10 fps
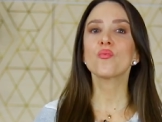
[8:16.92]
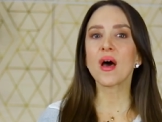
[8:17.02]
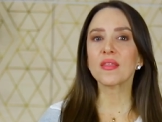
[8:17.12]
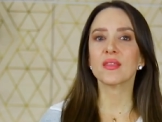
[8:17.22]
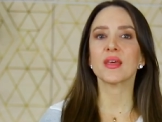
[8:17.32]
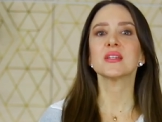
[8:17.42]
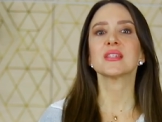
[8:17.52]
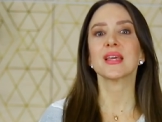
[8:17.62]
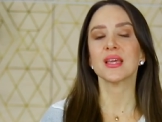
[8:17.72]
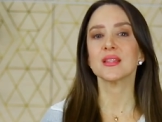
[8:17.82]
Rather than
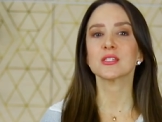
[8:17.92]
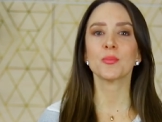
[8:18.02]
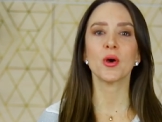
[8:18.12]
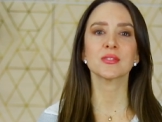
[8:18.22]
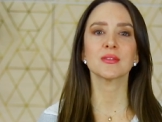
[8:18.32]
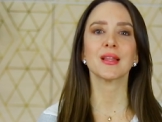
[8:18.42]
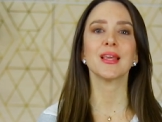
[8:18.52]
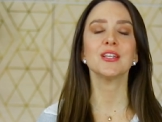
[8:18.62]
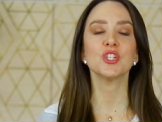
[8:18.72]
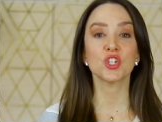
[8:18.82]
taking this
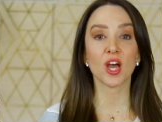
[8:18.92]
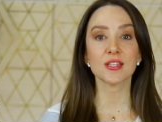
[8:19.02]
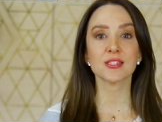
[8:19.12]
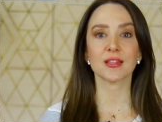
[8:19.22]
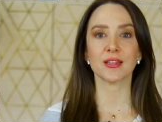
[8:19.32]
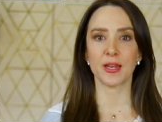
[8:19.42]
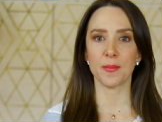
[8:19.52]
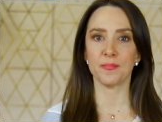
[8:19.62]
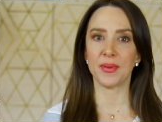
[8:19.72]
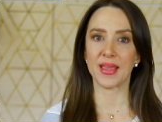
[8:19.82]
personally, just let
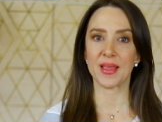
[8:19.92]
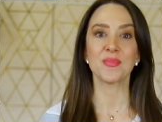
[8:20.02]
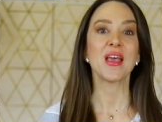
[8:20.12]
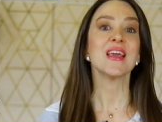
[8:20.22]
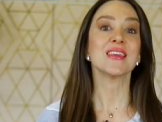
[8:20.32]
it be.